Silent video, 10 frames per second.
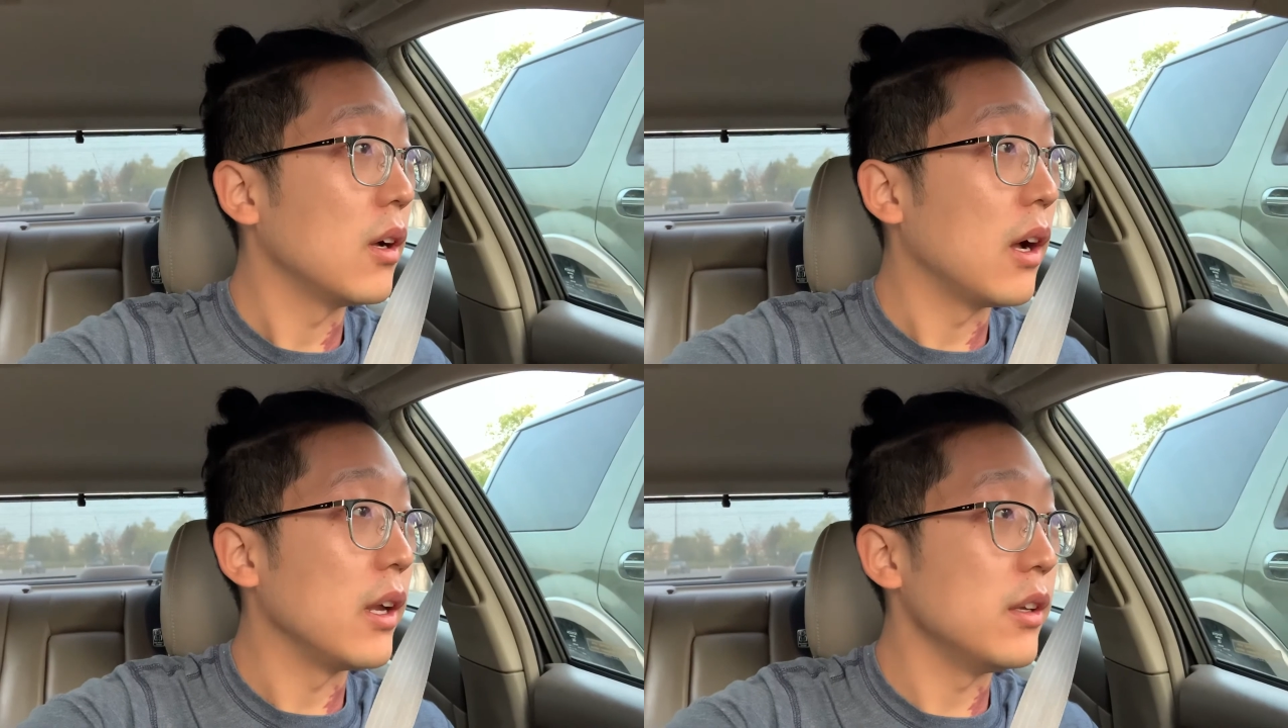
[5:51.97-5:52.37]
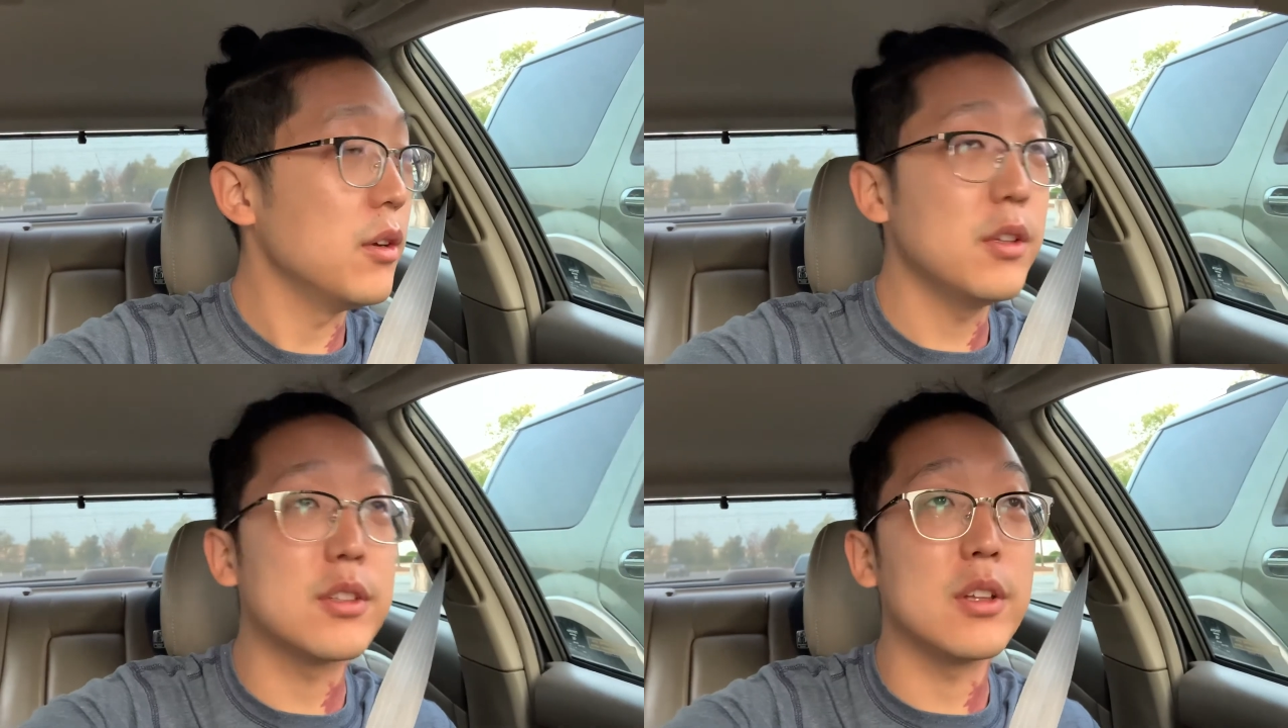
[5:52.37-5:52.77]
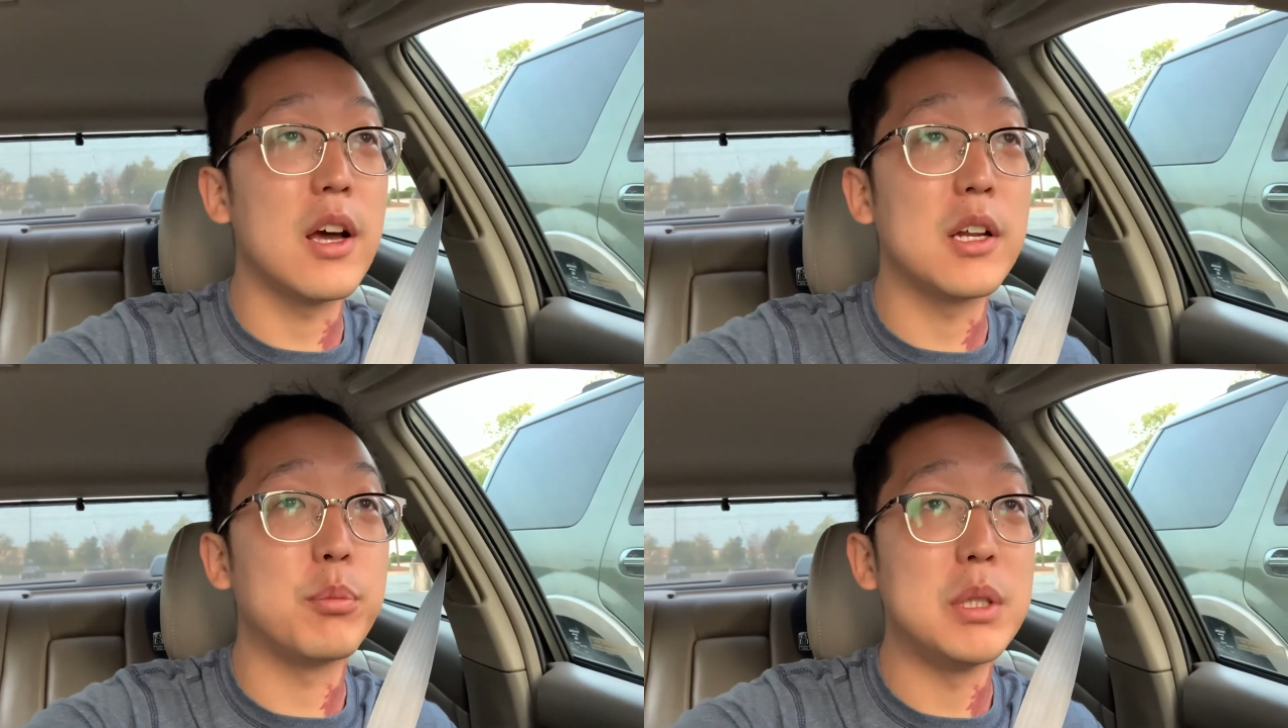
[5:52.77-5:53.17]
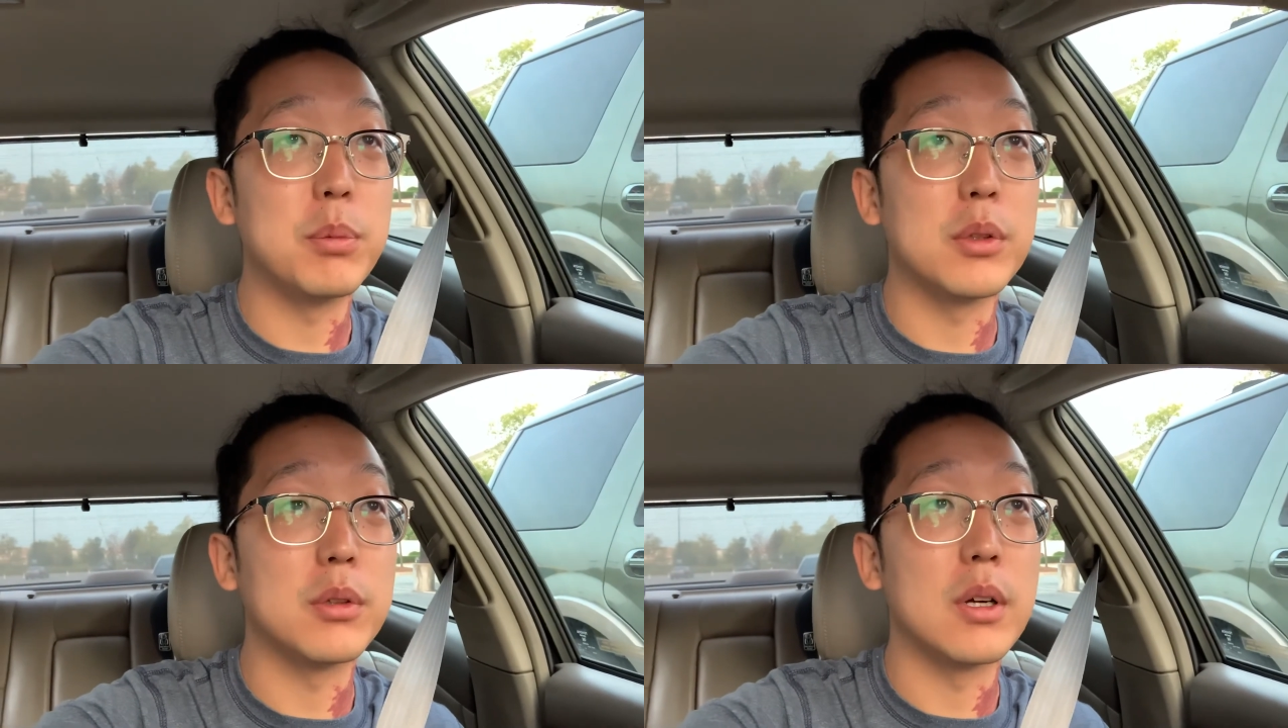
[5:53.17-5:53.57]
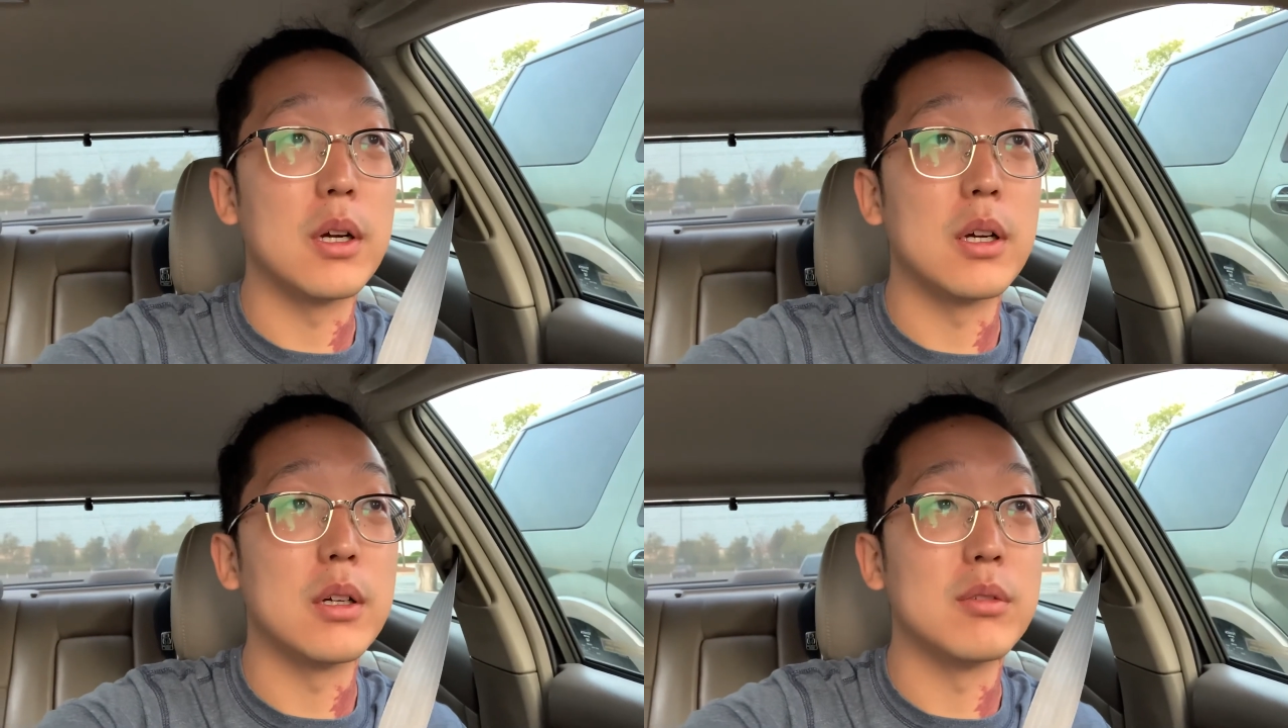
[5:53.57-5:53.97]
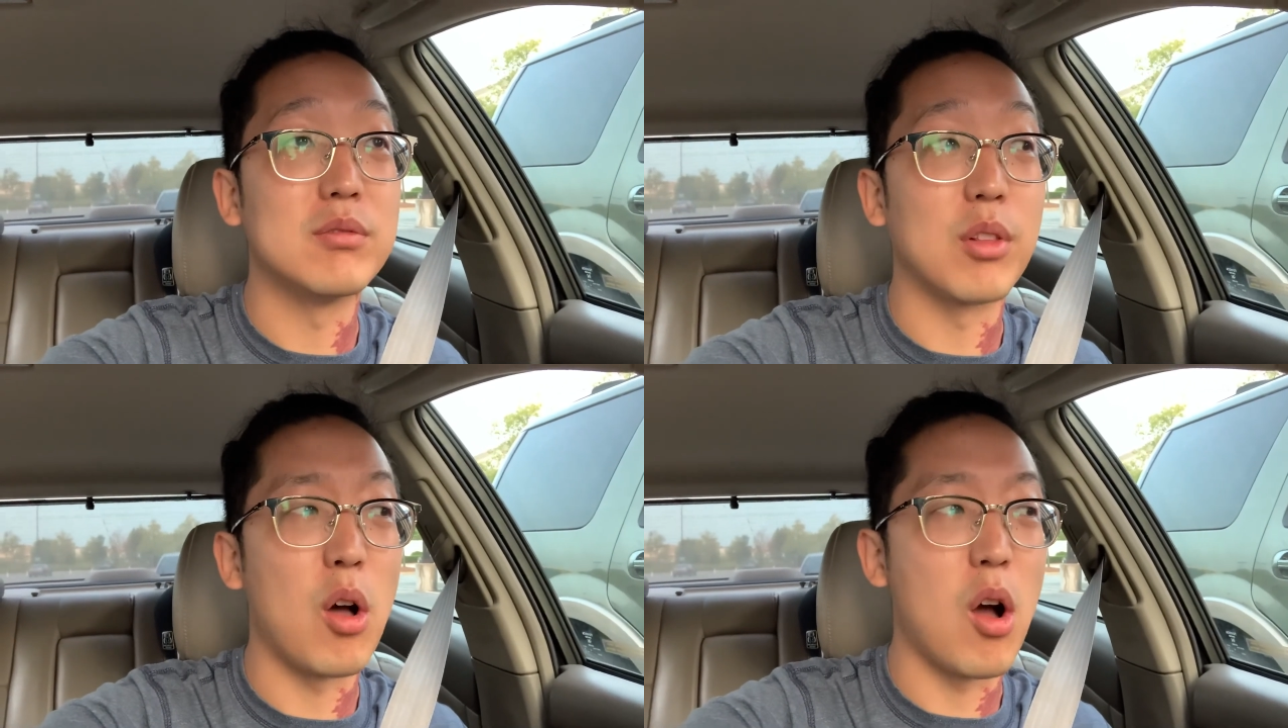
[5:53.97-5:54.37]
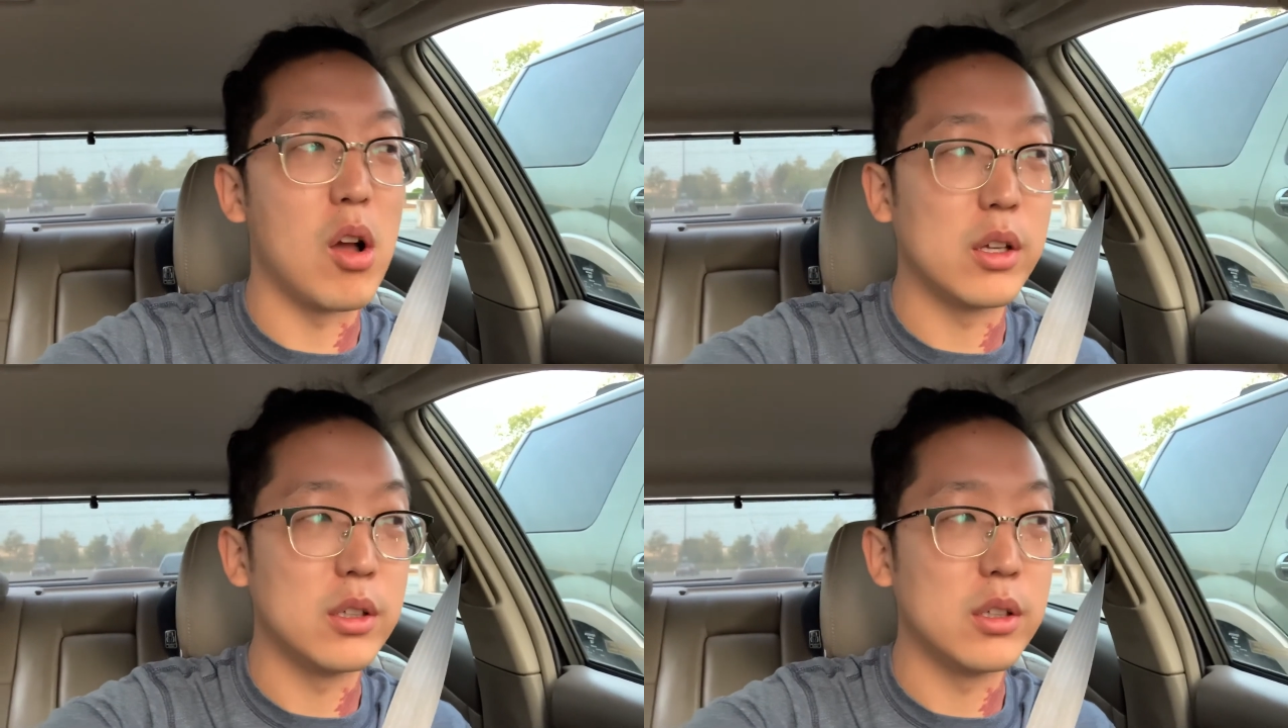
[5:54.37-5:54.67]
I noticed a lot of people vlog